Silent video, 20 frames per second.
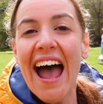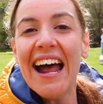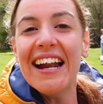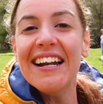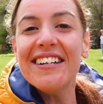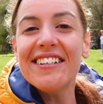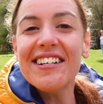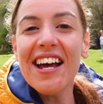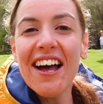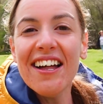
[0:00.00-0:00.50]

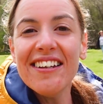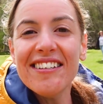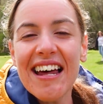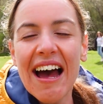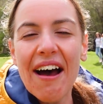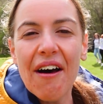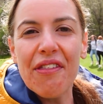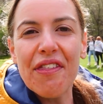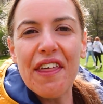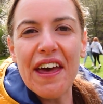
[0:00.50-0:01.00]
And it turns
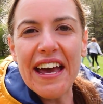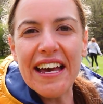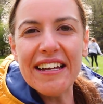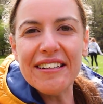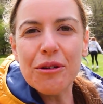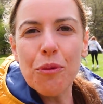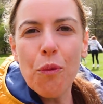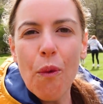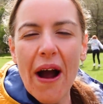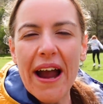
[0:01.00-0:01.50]
out that
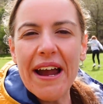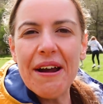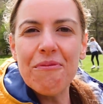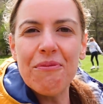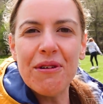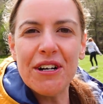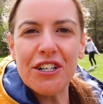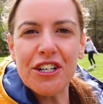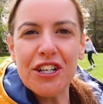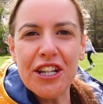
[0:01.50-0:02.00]
it's a way
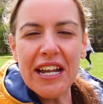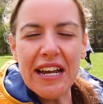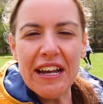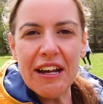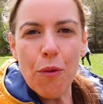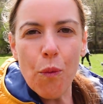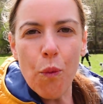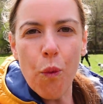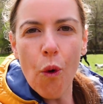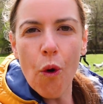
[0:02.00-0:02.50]
in which
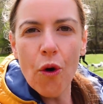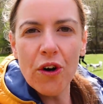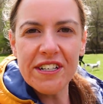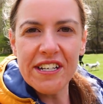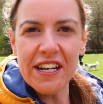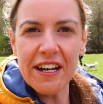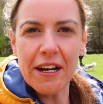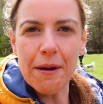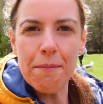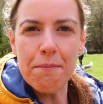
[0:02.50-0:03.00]
the
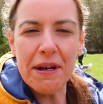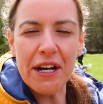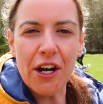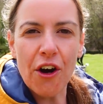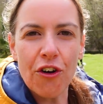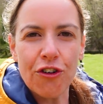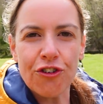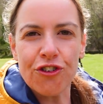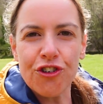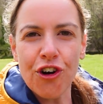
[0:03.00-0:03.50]
water can be
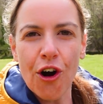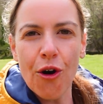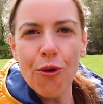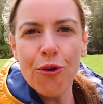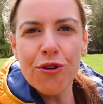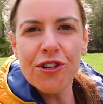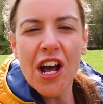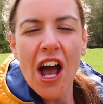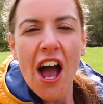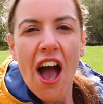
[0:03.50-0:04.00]

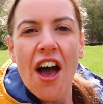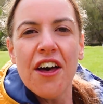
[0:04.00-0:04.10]
controlled.